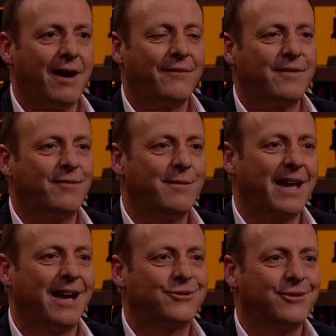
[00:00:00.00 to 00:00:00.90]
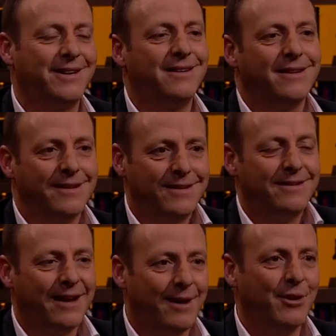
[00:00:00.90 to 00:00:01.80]
drafted from the country,
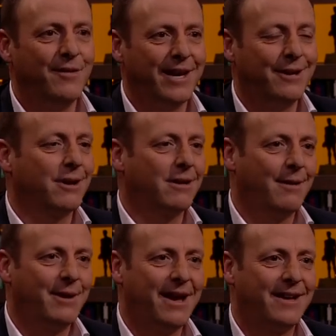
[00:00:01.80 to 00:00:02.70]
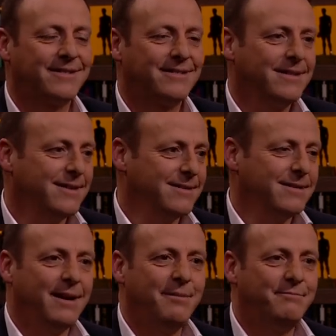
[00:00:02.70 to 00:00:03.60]
moving into a clubhouse,
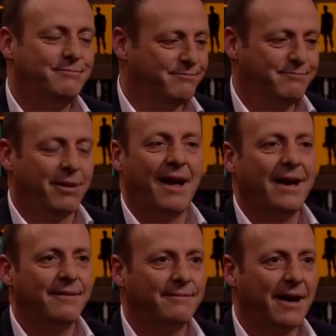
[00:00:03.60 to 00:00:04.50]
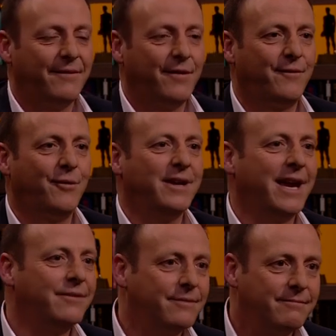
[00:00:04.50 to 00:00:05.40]
playing AFL footy,
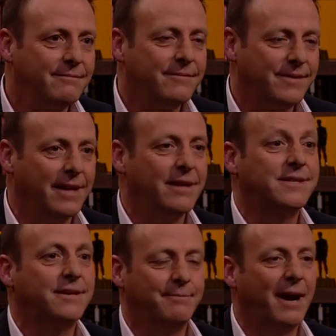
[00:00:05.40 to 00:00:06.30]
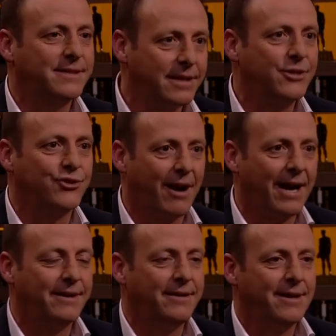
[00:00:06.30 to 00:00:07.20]
getting delisted, basically
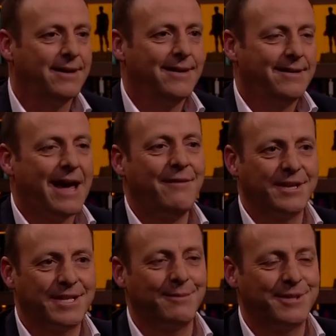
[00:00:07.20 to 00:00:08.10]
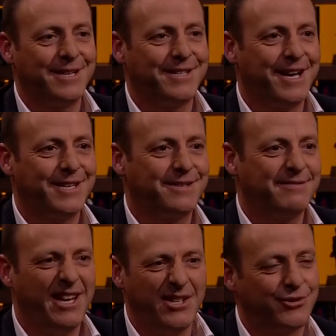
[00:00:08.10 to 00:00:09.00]
traded, having some
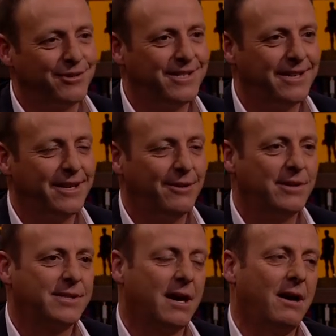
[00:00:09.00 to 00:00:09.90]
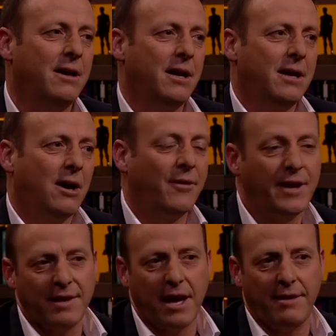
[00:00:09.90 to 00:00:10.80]
success, injuries you deal with. So I
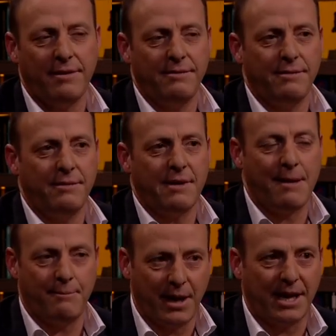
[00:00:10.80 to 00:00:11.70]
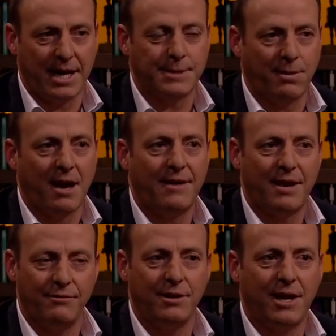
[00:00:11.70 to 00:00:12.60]
think being an ex-player,
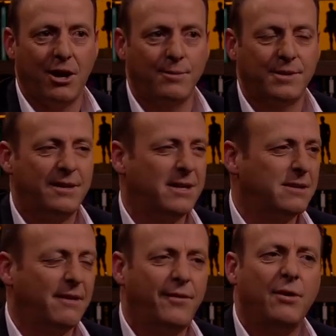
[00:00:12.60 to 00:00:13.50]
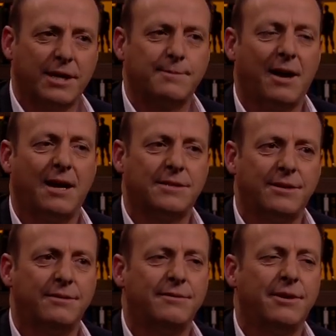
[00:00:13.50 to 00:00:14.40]
that really helps. And there's a few ex-players
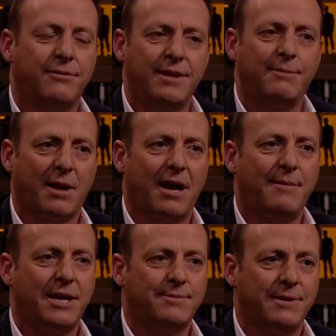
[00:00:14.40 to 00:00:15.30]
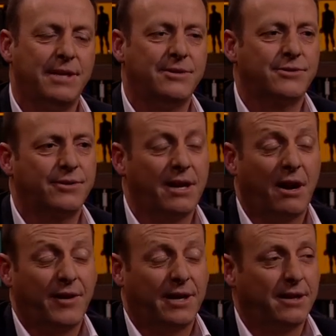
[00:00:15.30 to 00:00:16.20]
that are in the player management industry. And
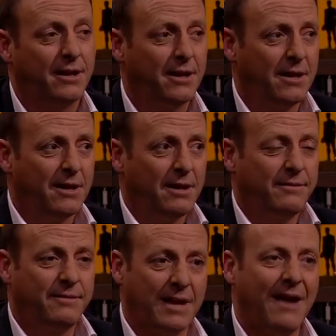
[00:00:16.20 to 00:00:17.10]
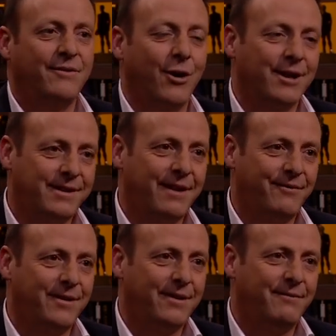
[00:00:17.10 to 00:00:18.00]
I think they've got a
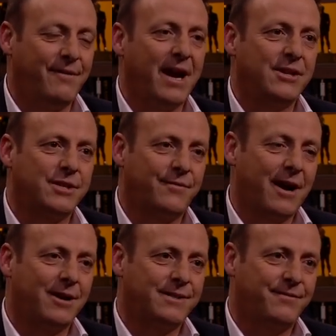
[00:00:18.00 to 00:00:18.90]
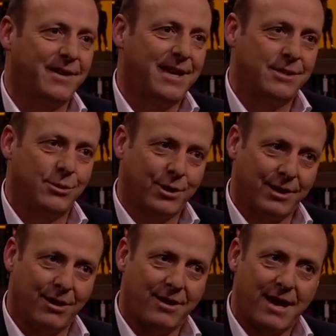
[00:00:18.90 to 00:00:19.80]
definite advantage as far as if the kids look at
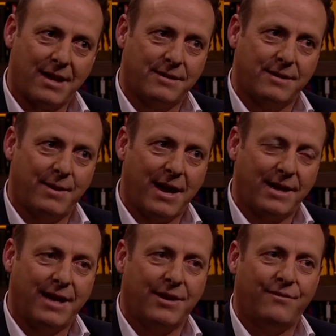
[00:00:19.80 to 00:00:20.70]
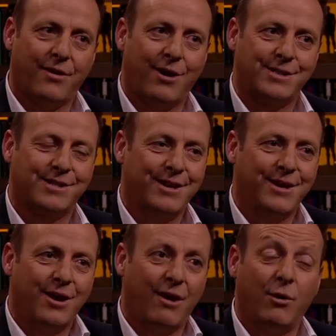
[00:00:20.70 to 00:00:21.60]
it like that, to be able to get advice
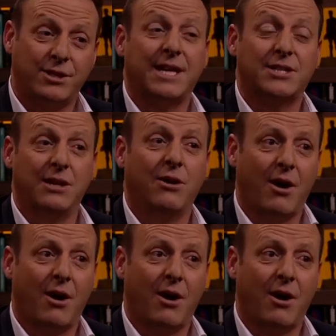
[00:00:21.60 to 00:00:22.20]
of what it's actually